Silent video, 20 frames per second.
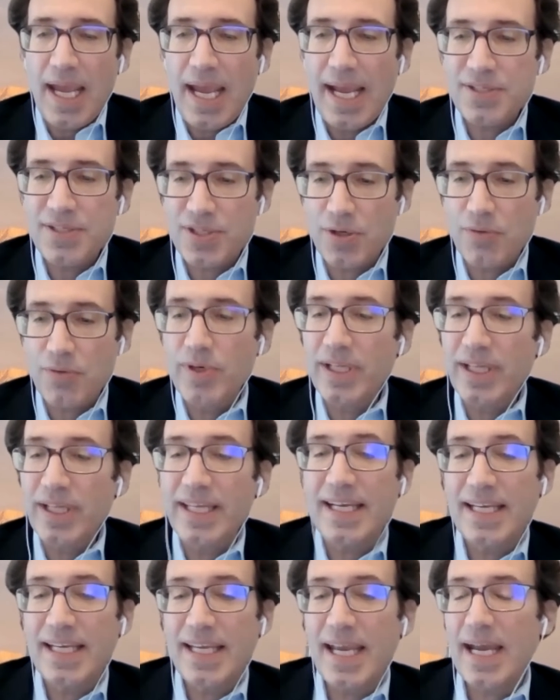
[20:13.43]
And so
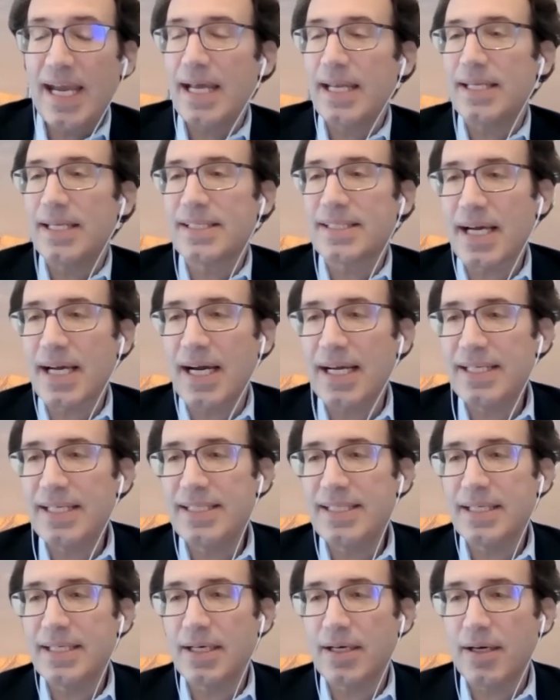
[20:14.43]
really, again, this
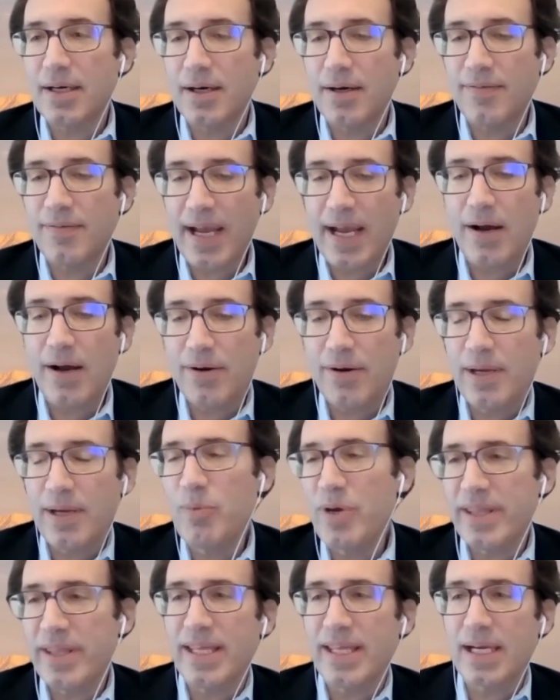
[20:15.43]
idea of how can
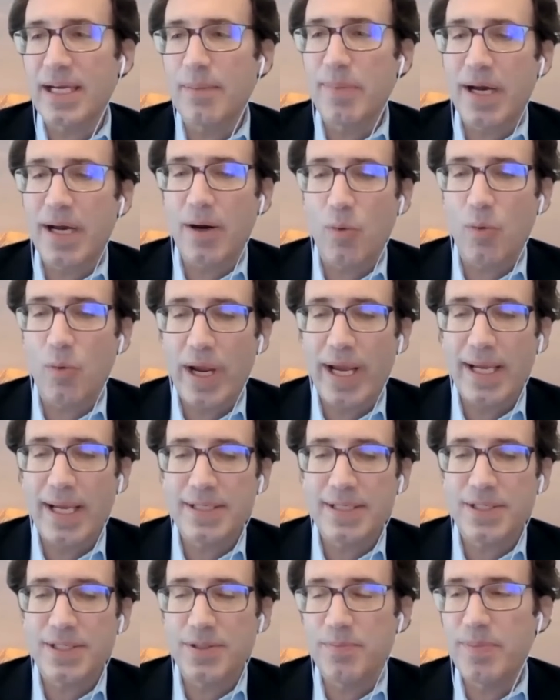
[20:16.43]
we think about
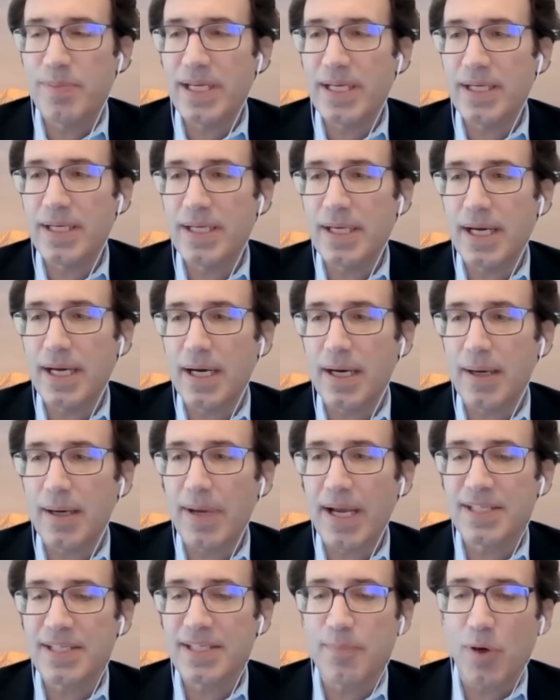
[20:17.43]
ways to be
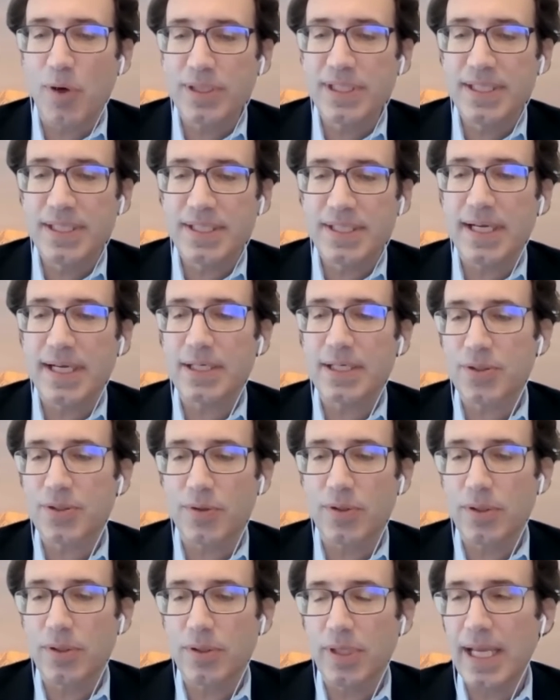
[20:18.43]
as
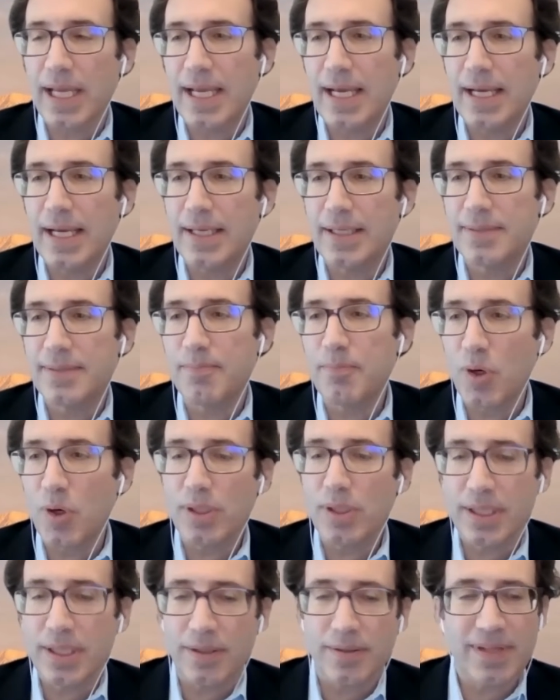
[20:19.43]
multi-sectoral and
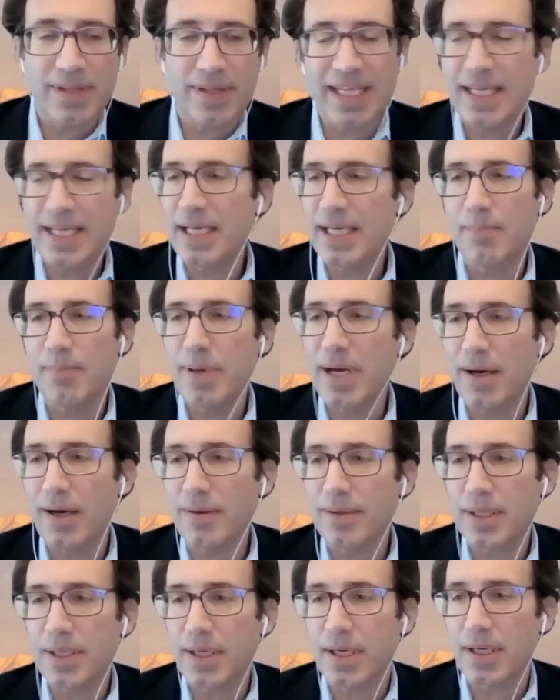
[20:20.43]
thinking
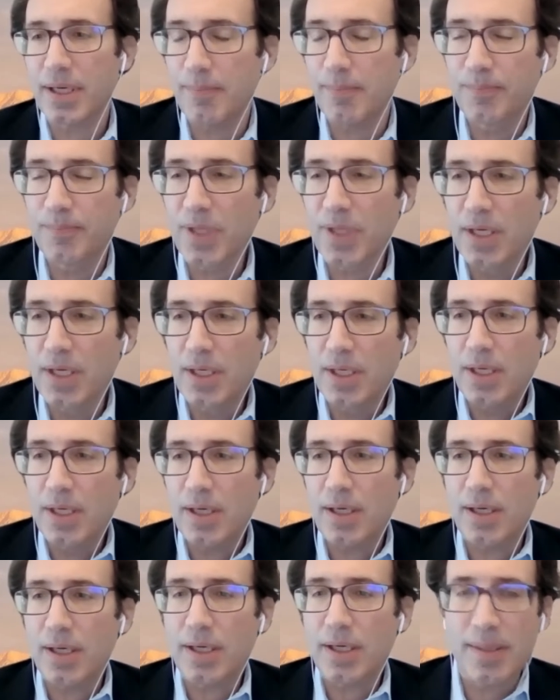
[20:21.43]
about
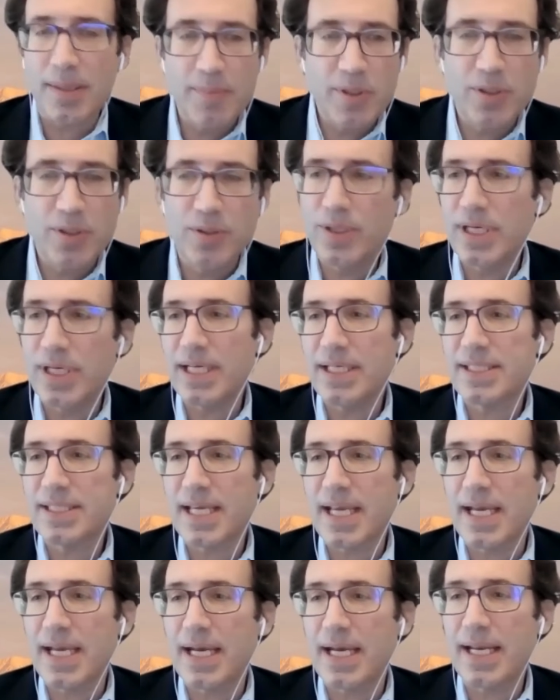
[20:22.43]
communities
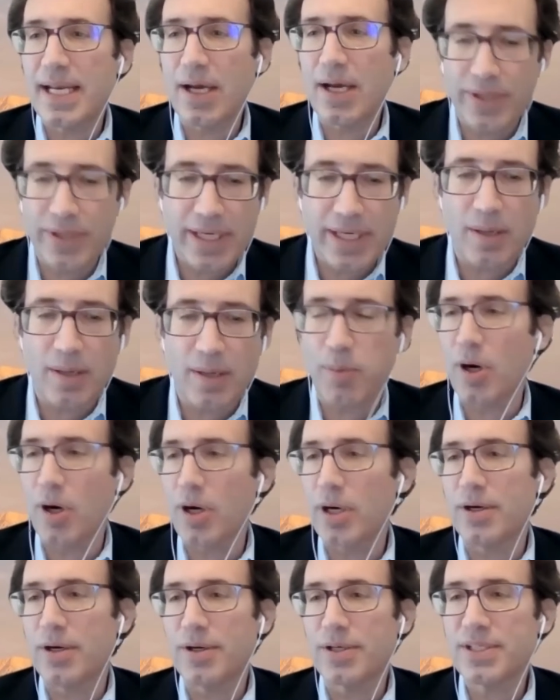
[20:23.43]
and healthcare
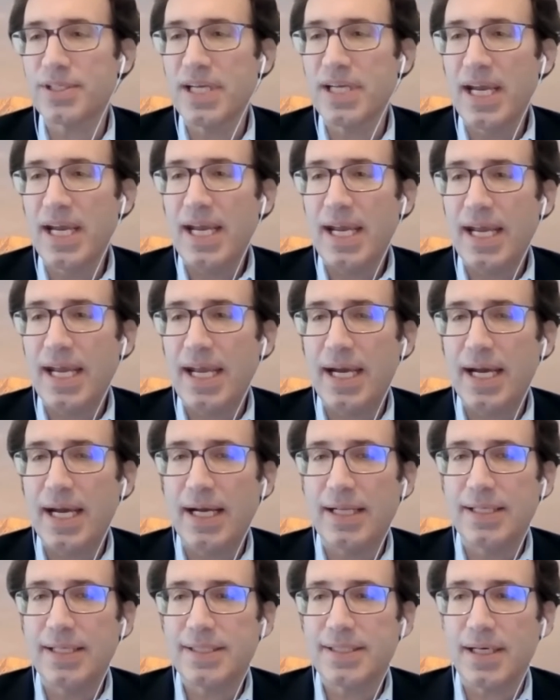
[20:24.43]
partners
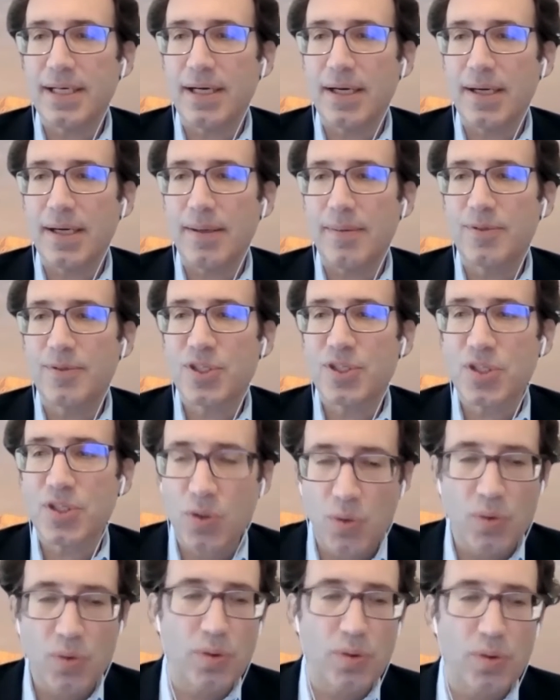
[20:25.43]
and
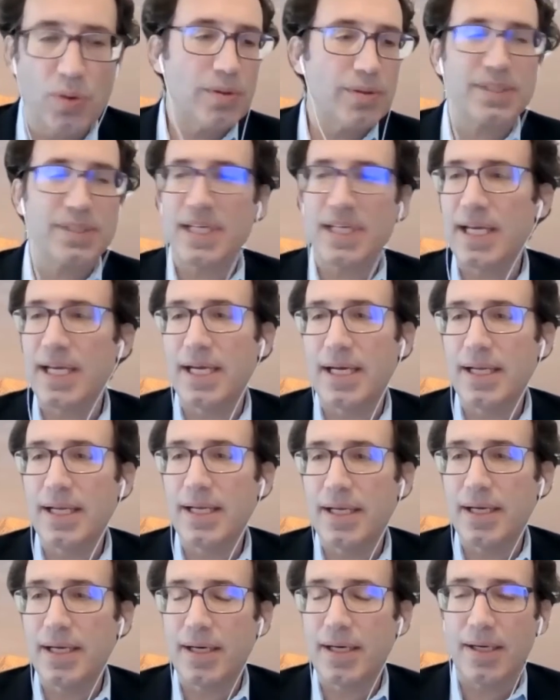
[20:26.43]
schools
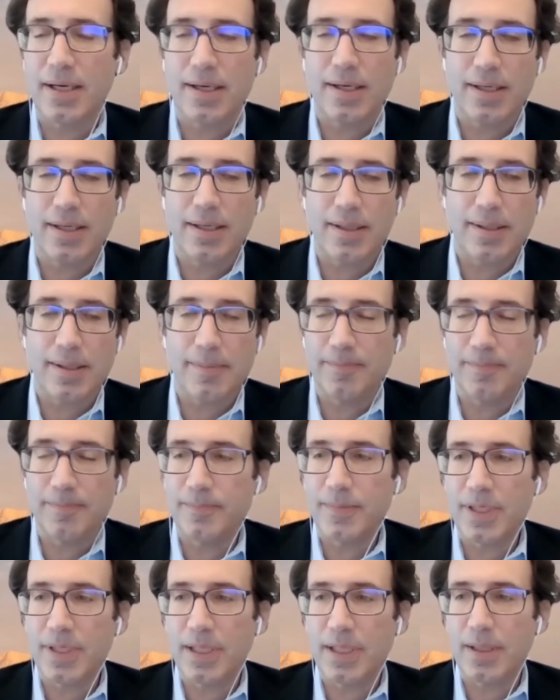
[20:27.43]
and
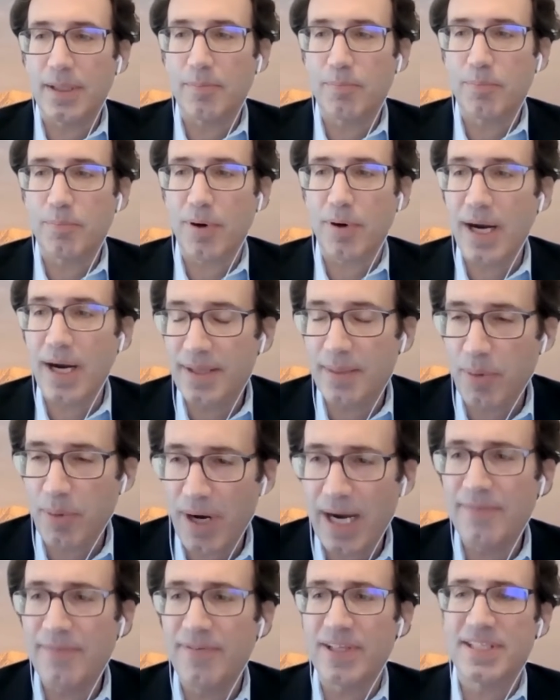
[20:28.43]
the
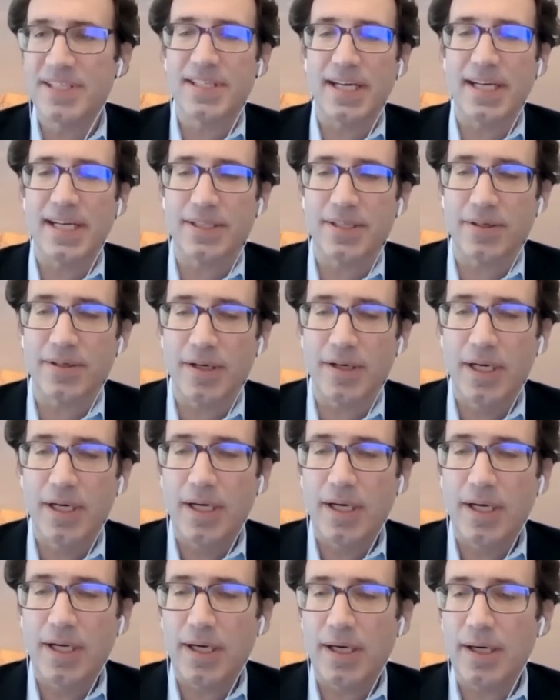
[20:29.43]
private sector,
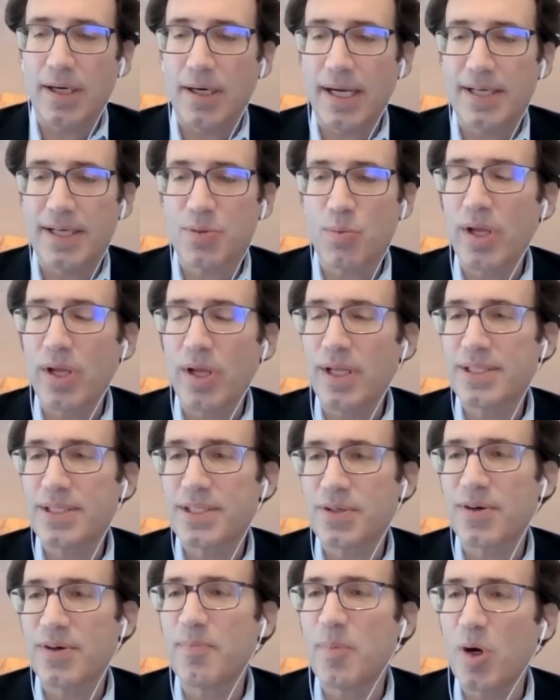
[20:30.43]
as well as
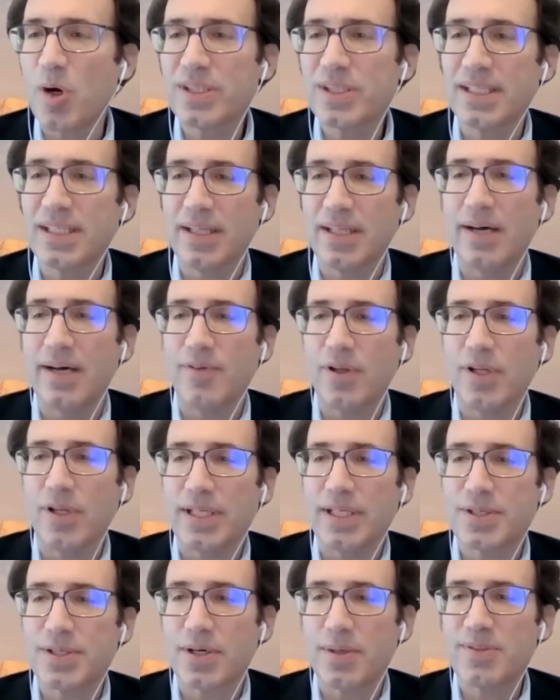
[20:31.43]
sort of multi-level
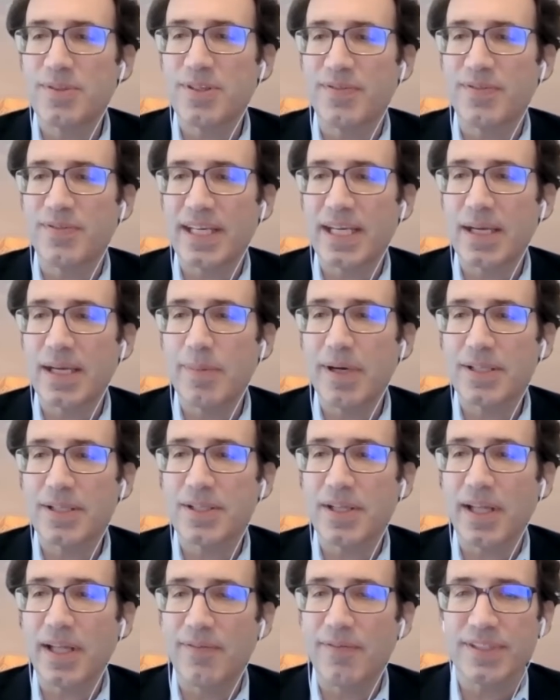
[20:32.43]
in terms of thinking about
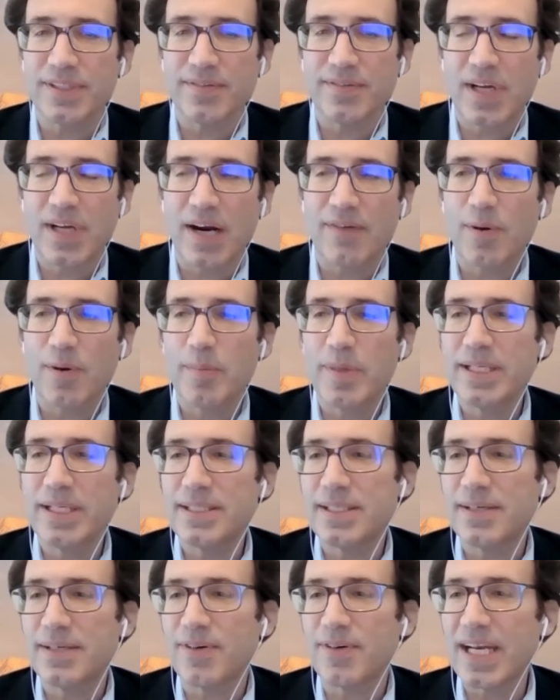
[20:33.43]
the levels of
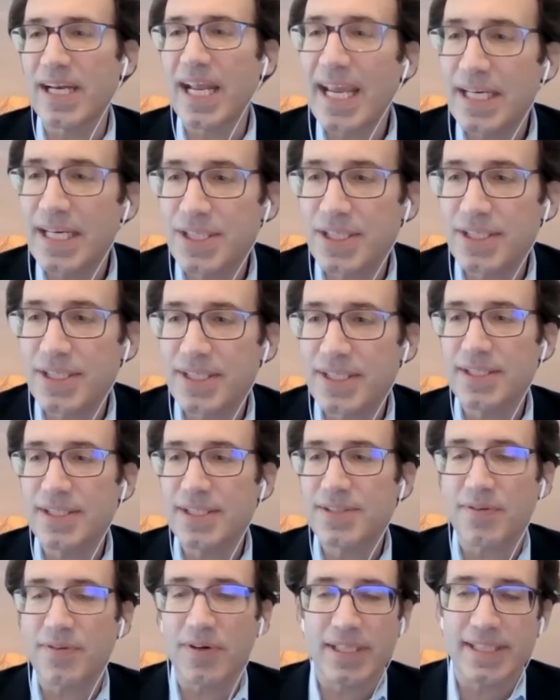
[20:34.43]
government, different
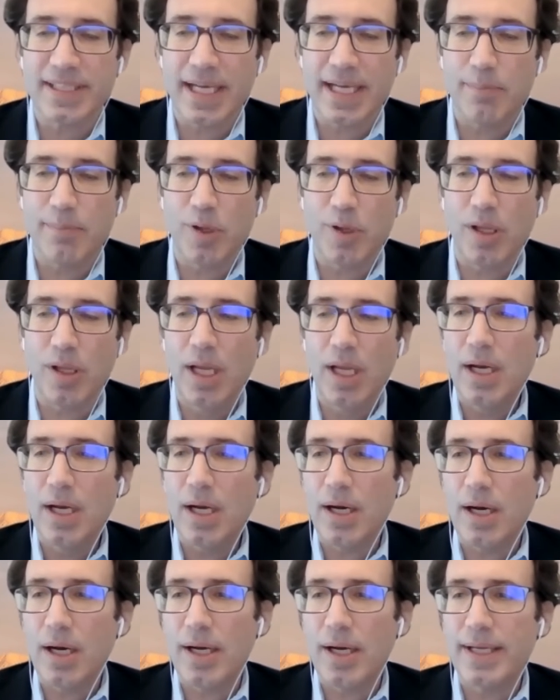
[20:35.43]
agencies, for example,
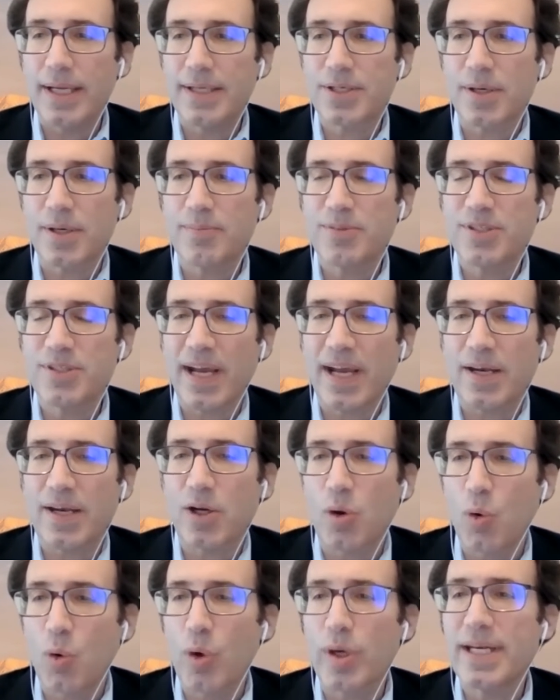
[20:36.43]
in terms of how to
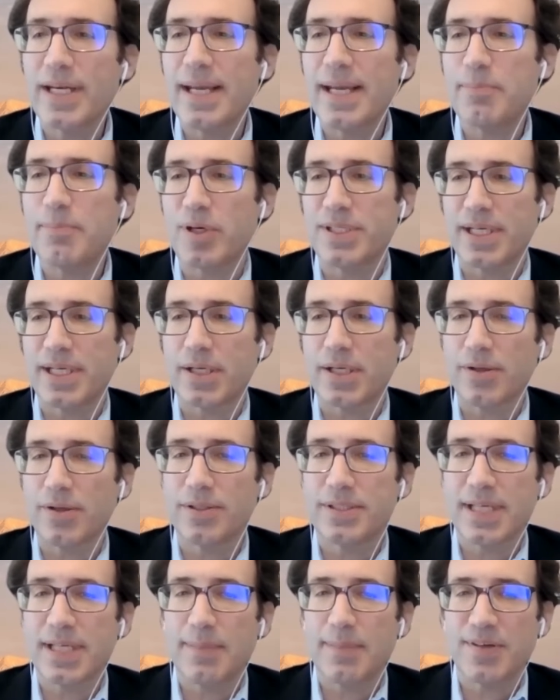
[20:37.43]
coordinate particular
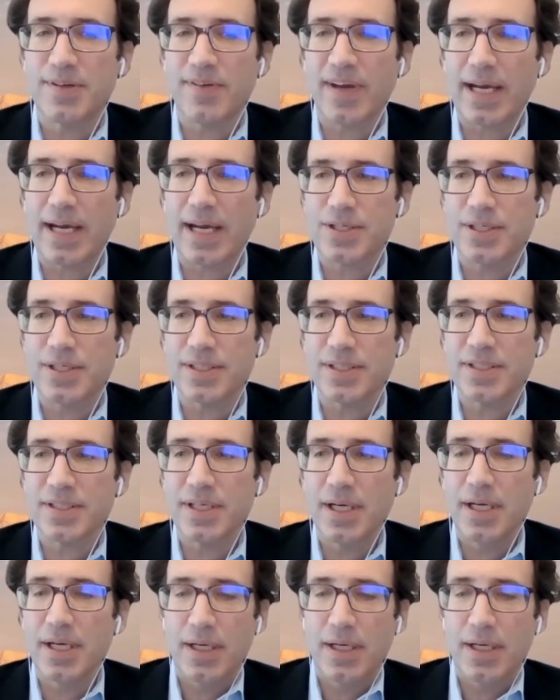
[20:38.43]
types of actions.